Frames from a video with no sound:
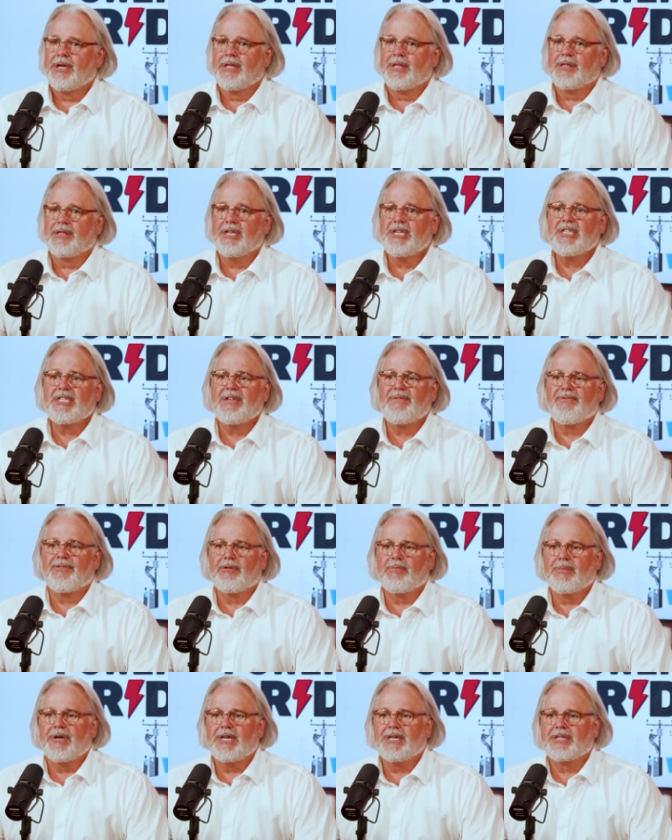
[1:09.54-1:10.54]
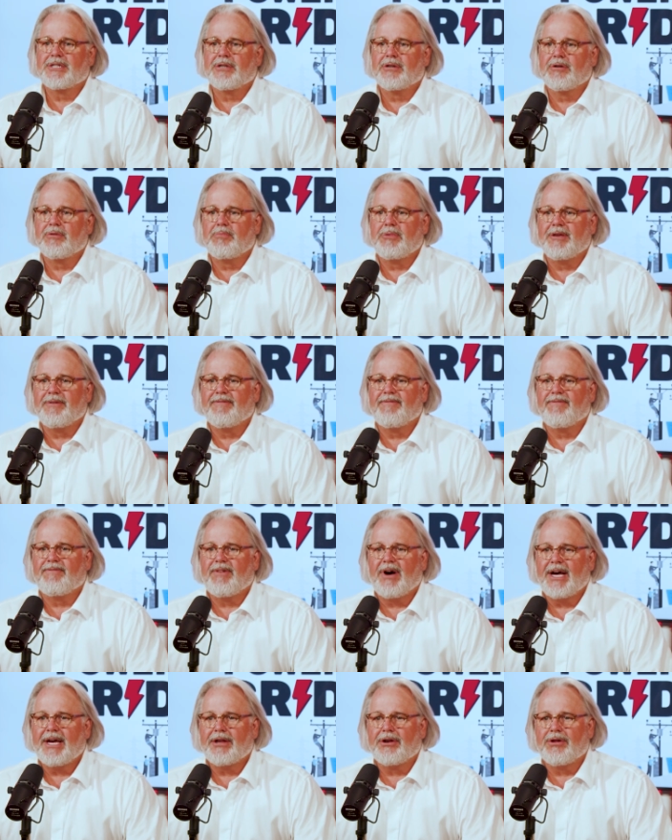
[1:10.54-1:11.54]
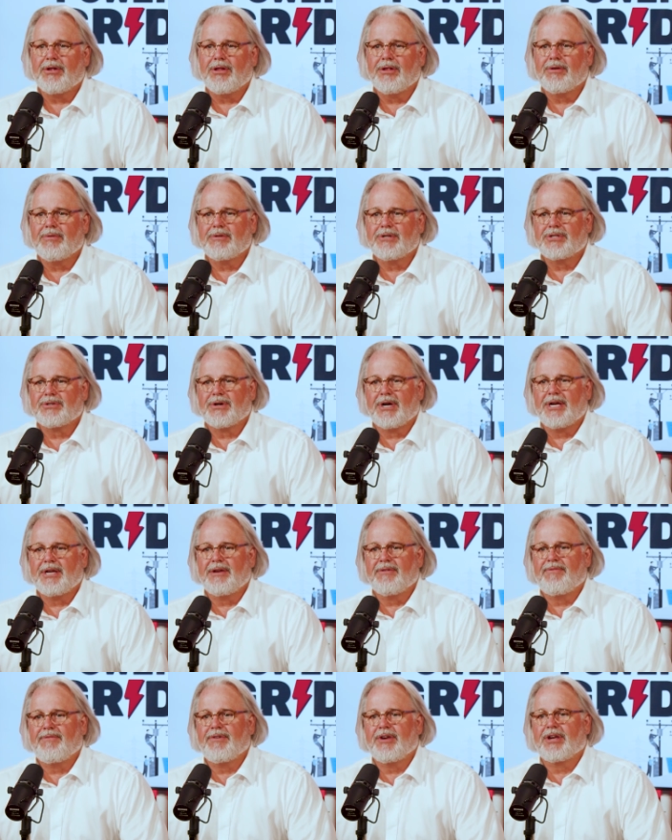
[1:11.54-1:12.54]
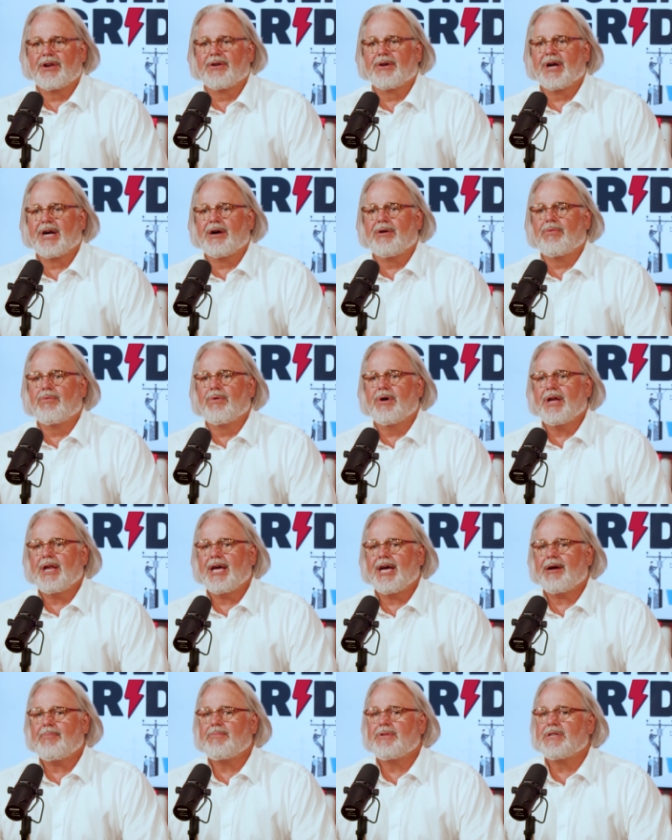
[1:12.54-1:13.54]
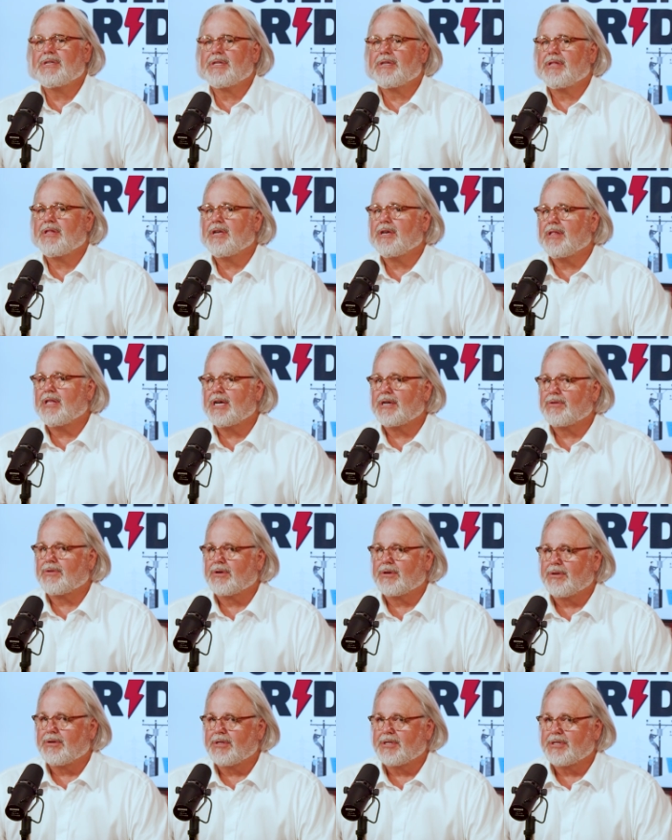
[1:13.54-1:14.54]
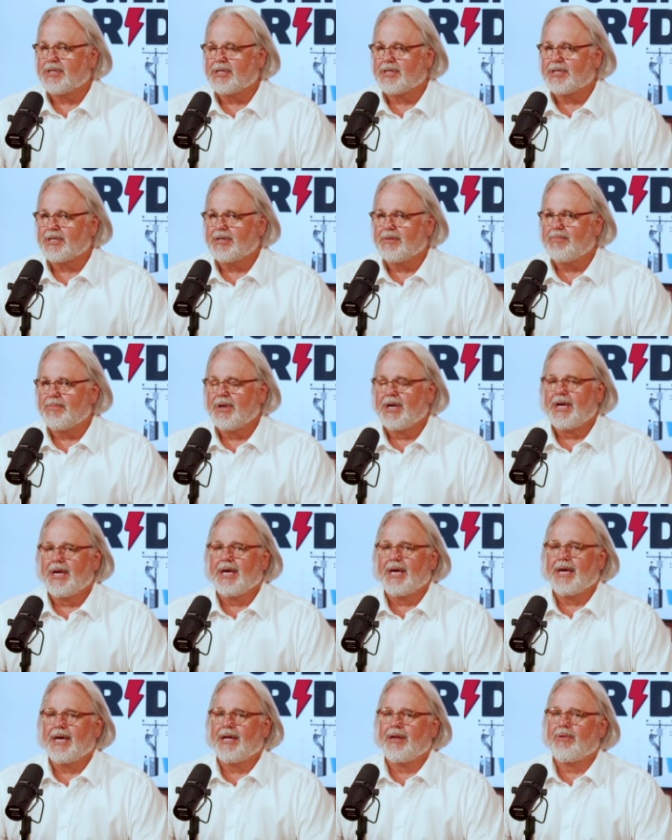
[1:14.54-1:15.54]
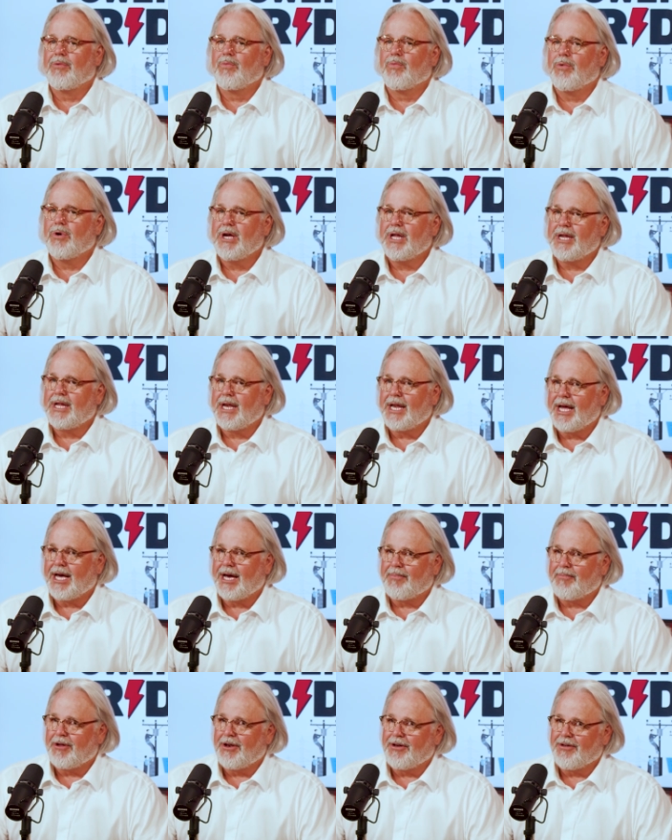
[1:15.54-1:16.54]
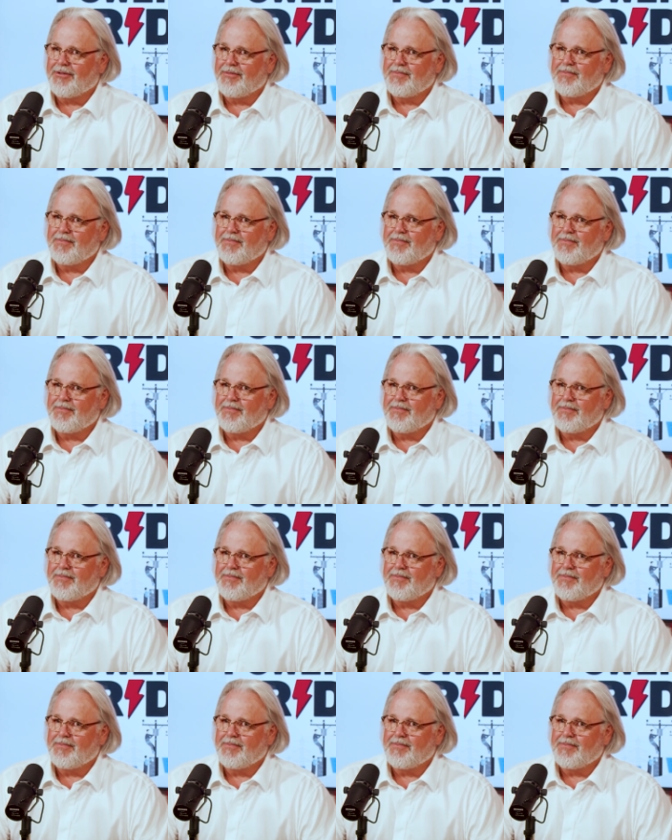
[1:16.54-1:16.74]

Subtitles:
This information will be vital when trying to figure out what happened to the electrical system and when it happened.